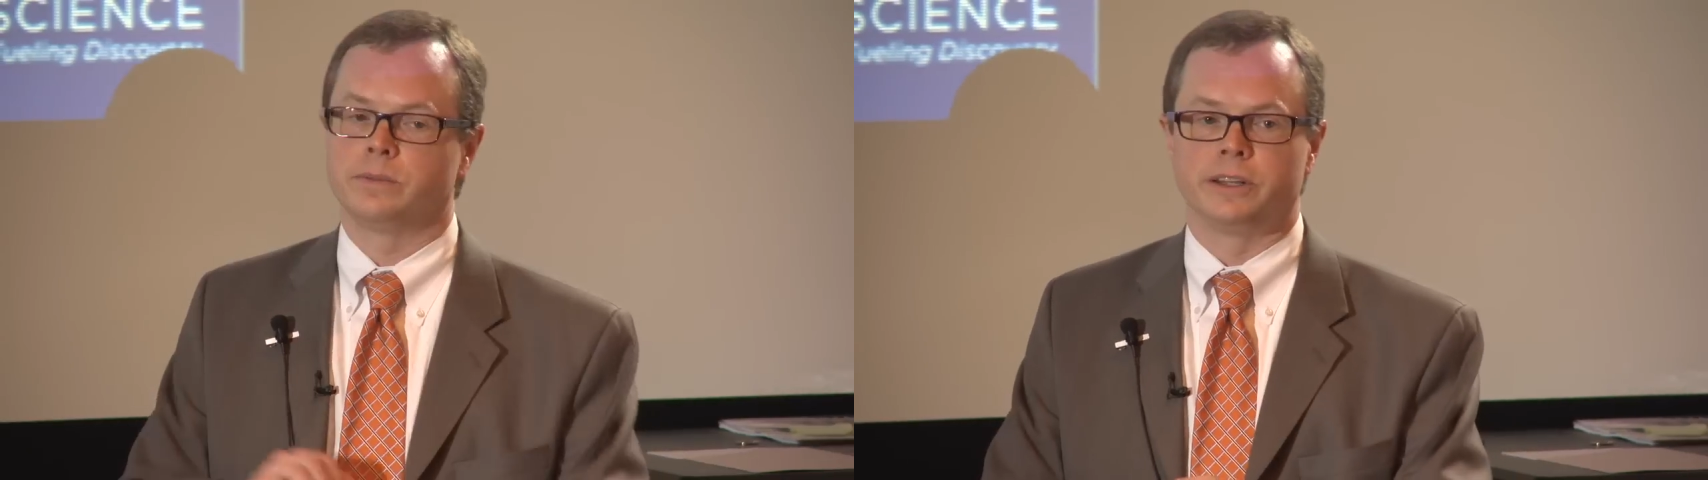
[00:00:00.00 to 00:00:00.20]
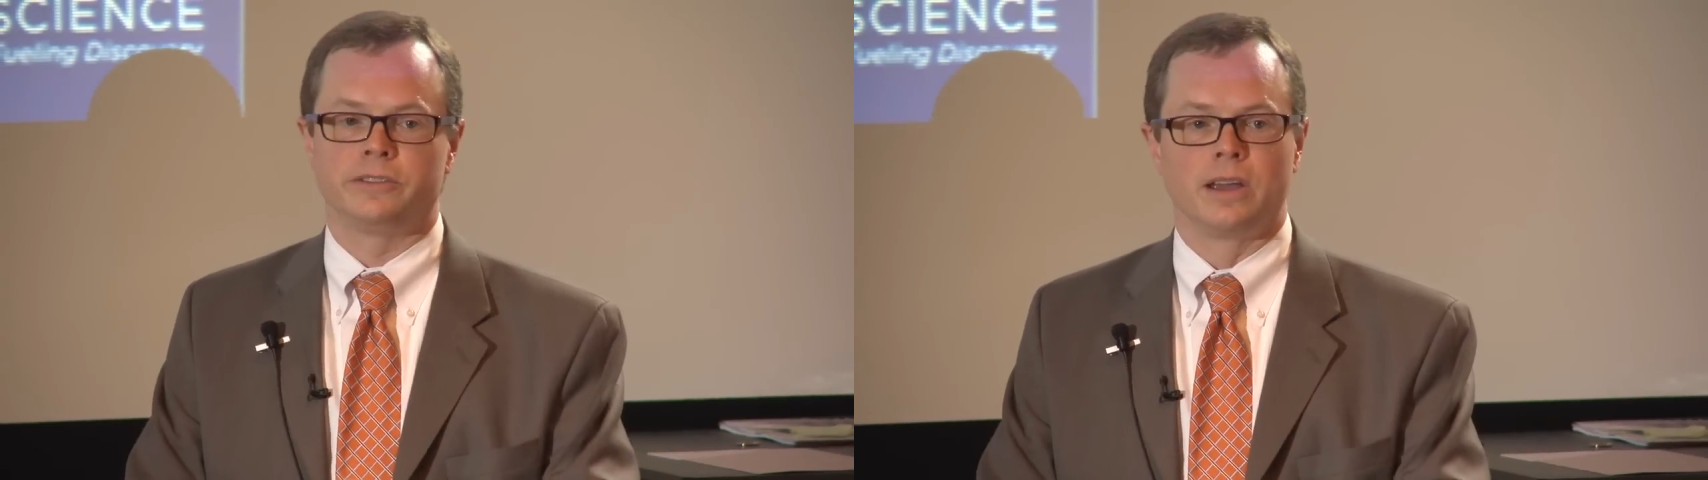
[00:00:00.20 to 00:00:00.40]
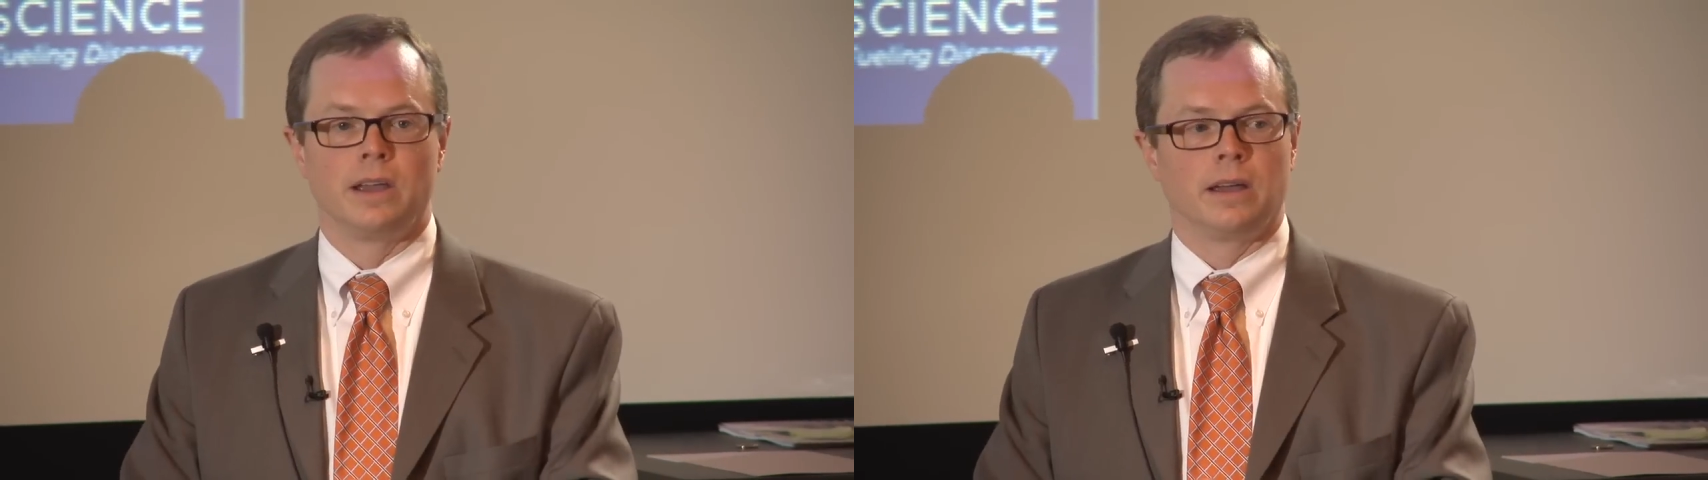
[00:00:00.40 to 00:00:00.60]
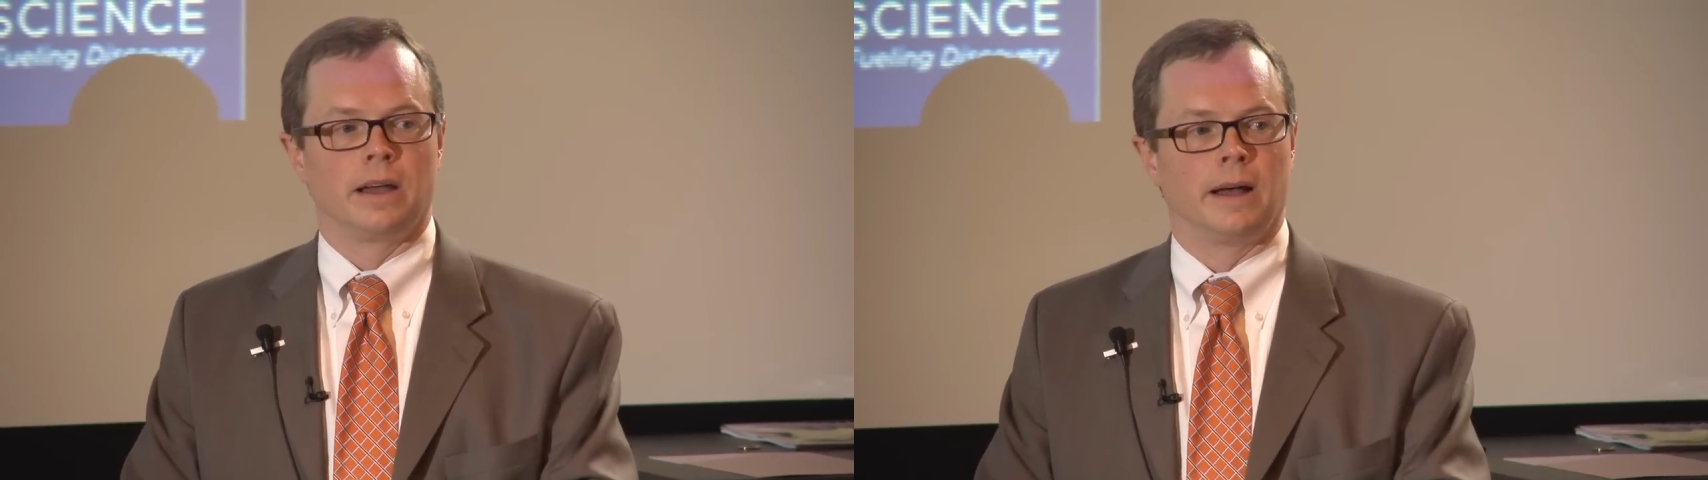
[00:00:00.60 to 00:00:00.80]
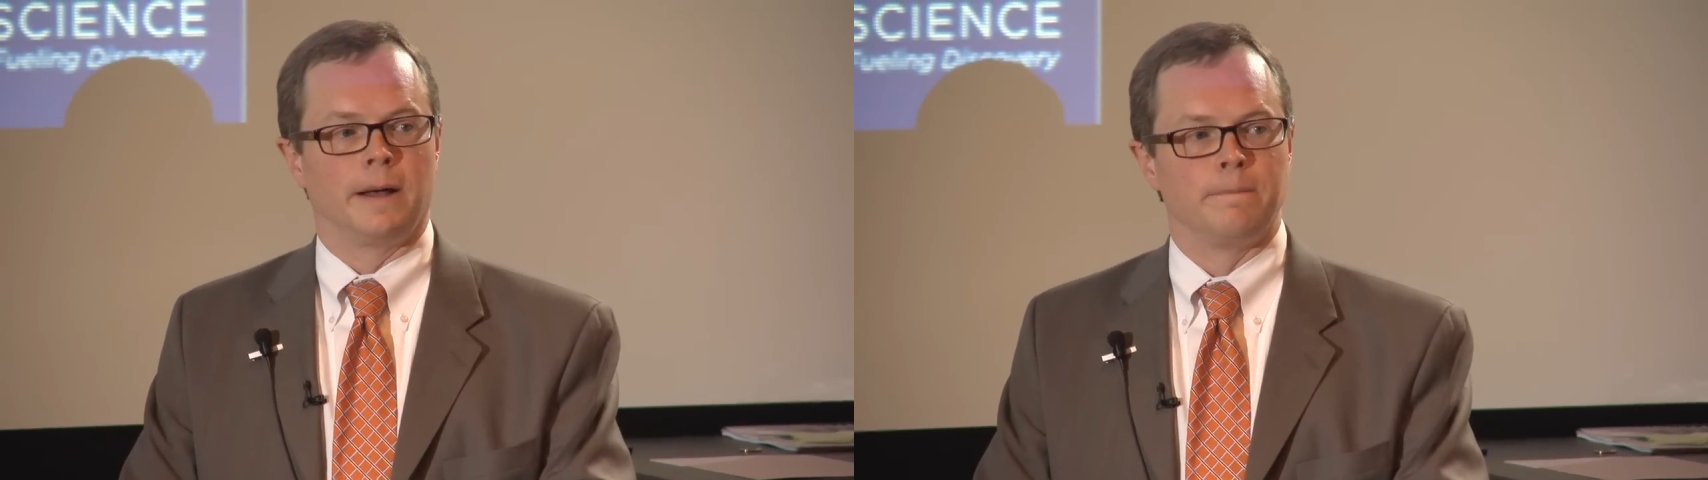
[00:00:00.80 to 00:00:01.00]
which
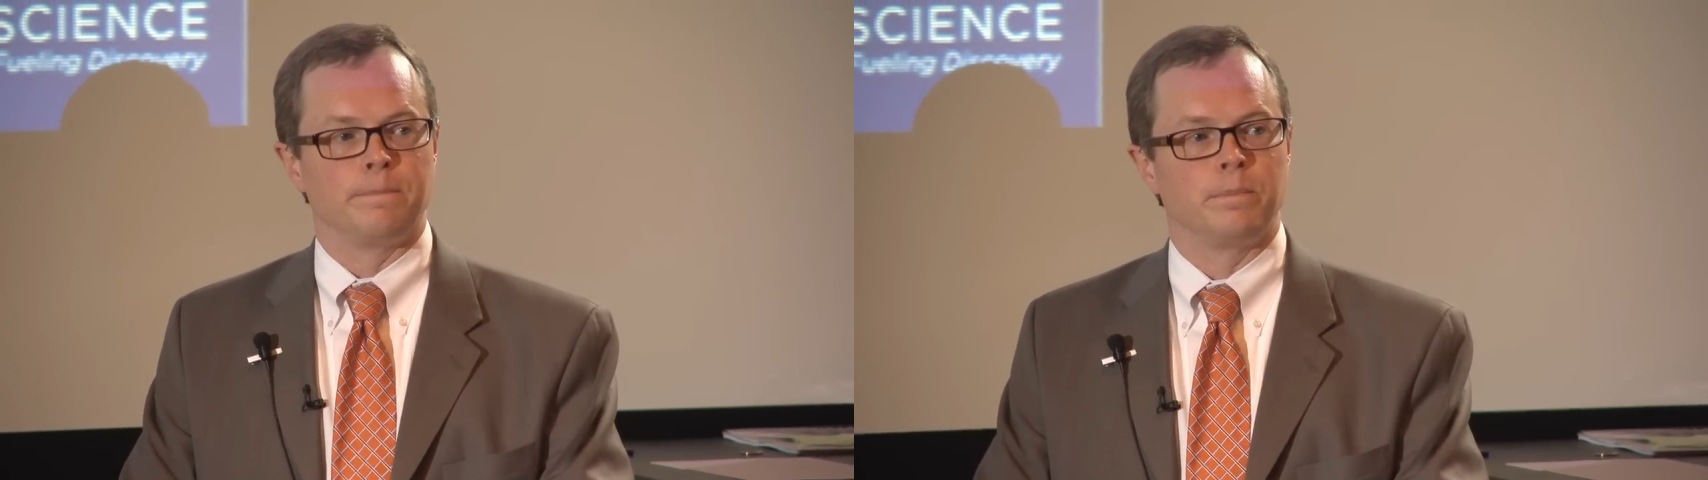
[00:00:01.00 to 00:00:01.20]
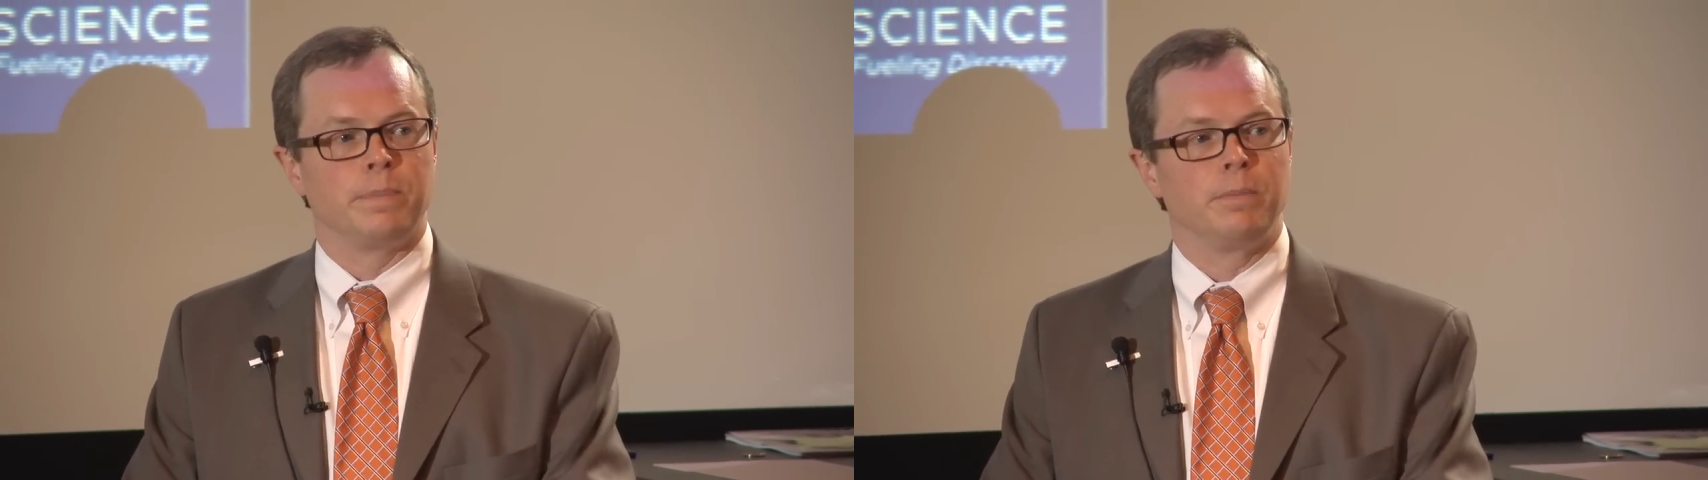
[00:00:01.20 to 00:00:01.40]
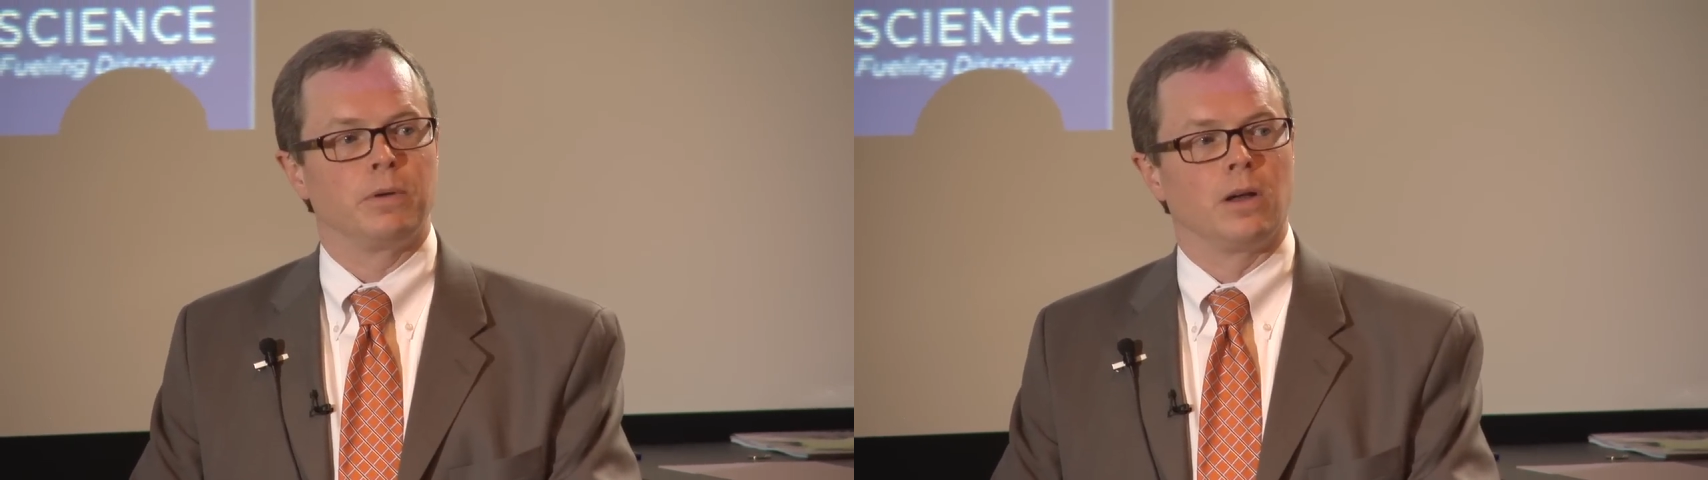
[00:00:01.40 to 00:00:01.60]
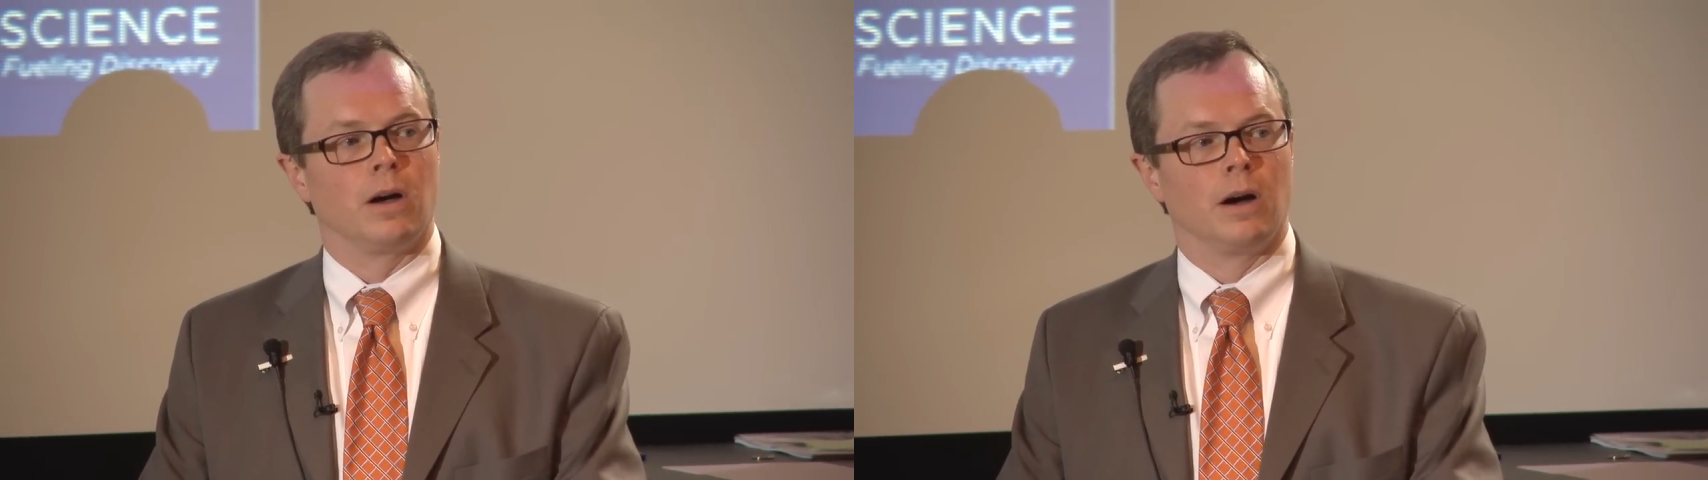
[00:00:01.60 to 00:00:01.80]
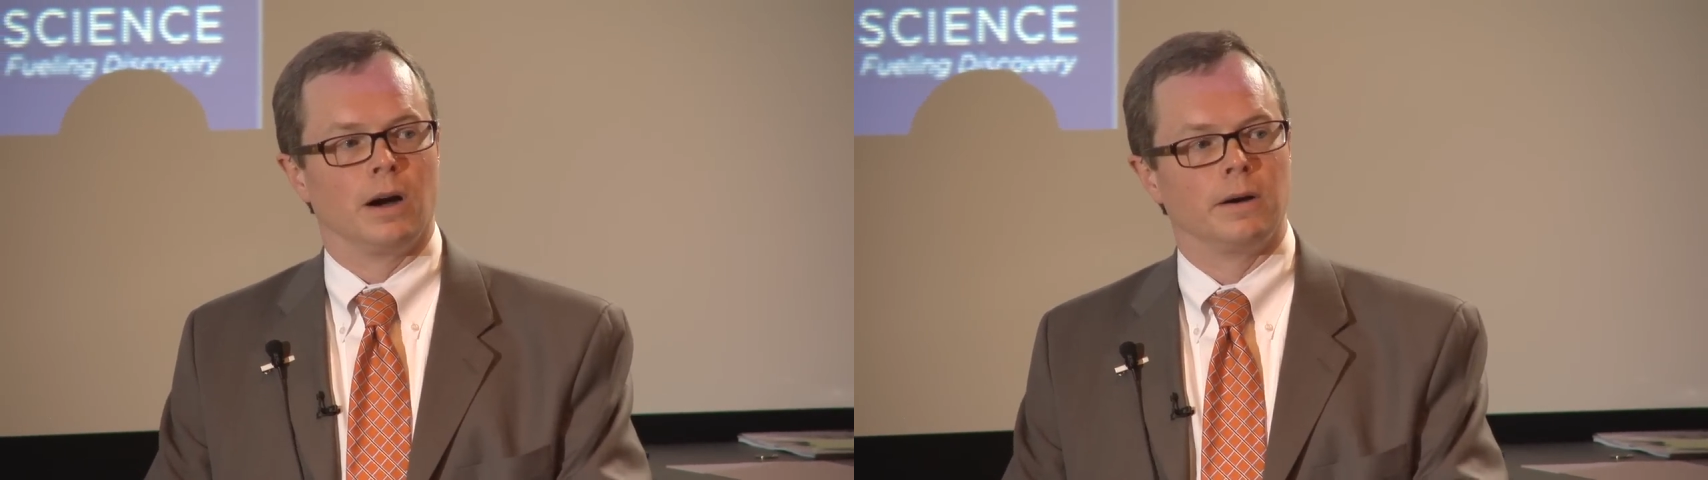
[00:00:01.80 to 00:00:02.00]

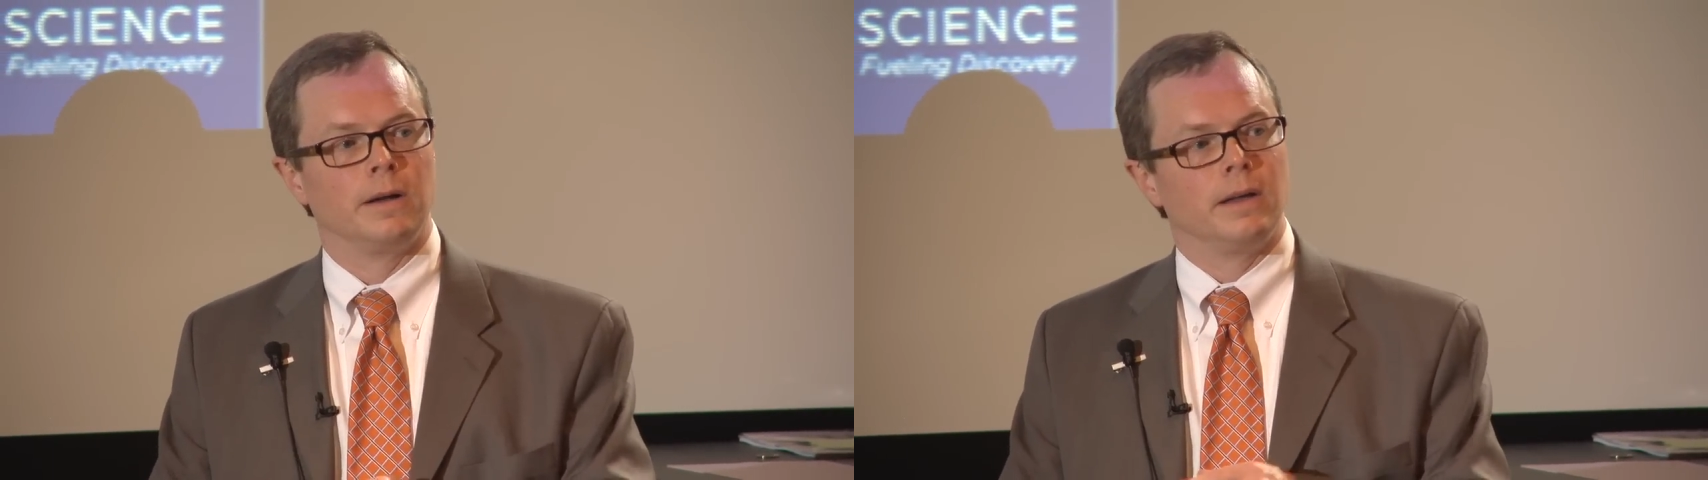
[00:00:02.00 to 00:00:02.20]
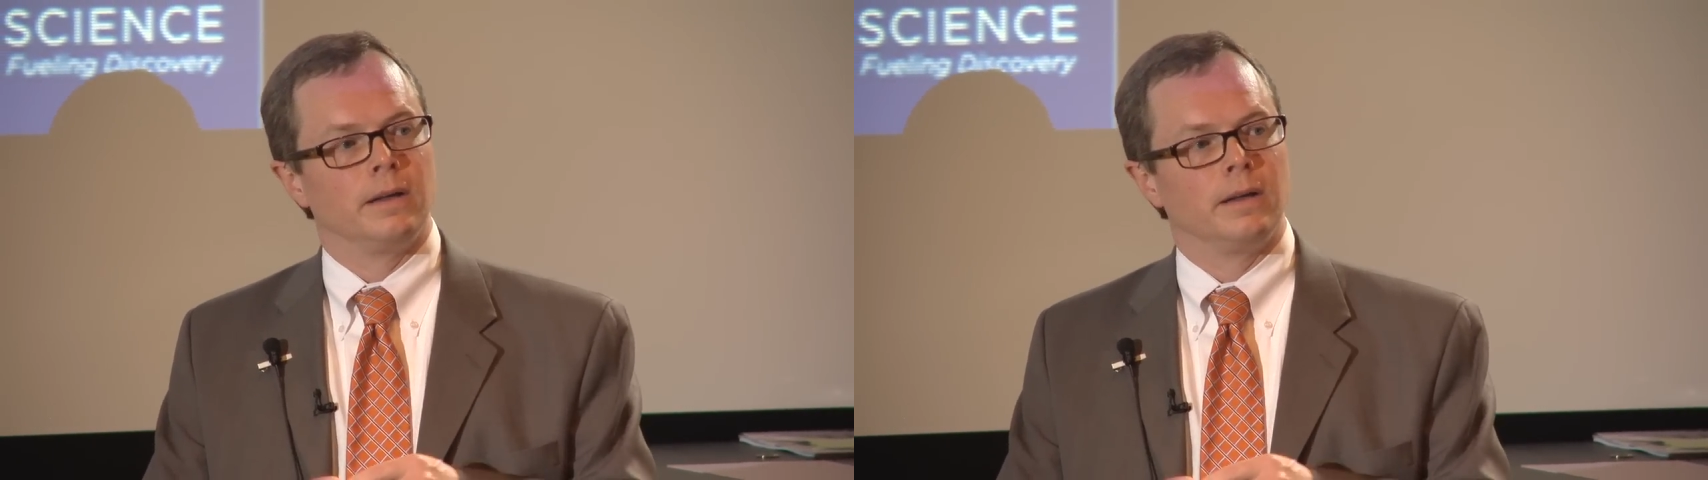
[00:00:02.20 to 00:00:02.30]
people's